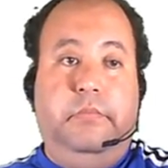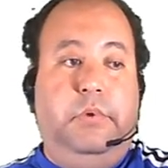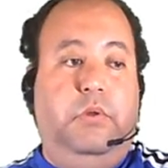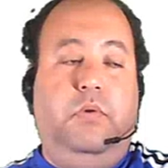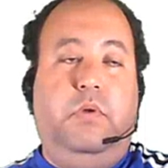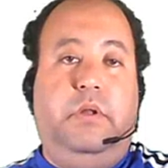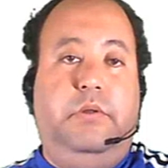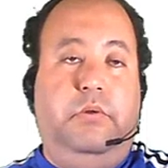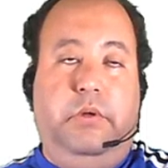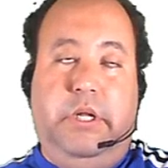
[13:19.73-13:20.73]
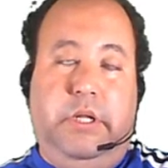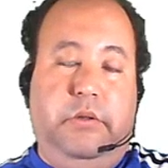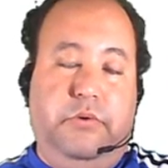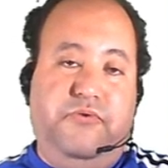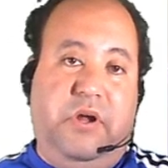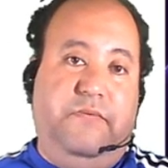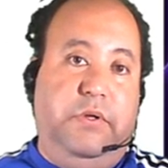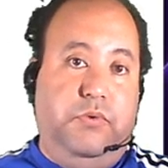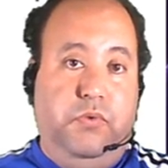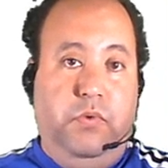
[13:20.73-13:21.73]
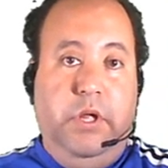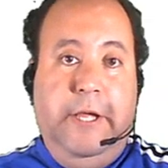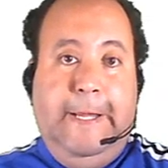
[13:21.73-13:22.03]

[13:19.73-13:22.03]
You're getting traffic through,